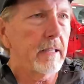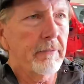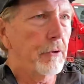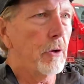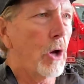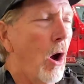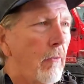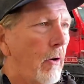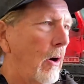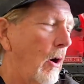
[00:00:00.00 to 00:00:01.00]
If you go
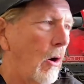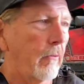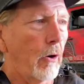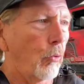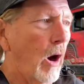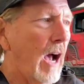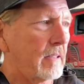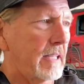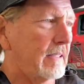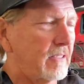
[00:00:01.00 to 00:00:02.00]
over, over a rock
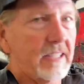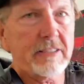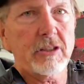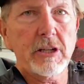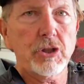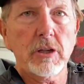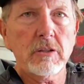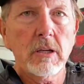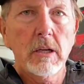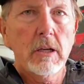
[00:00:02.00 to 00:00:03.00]
that's six
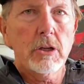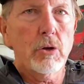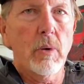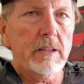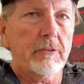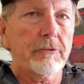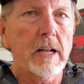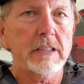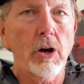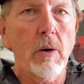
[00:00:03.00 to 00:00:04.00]
inches, you want the
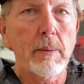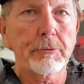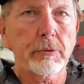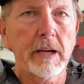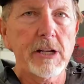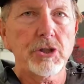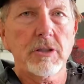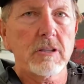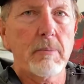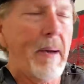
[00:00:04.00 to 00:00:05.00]
front to go up three inches
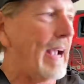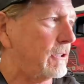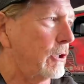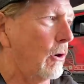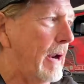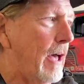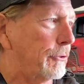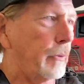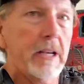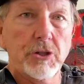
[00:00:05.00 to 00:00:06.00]
and the back to go down
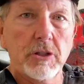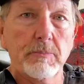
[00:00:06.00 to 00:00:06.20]
three inches,